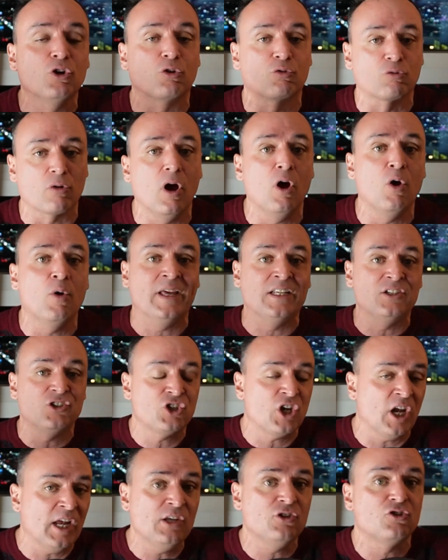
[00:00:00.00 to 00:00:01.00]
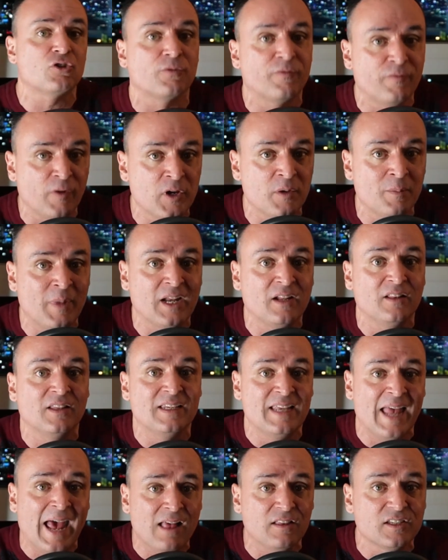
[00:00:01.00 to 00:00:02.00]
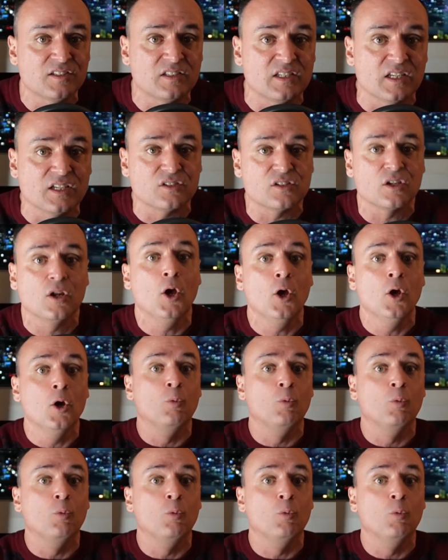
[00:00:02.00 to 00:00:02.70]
to grow and change your fundamental analysis.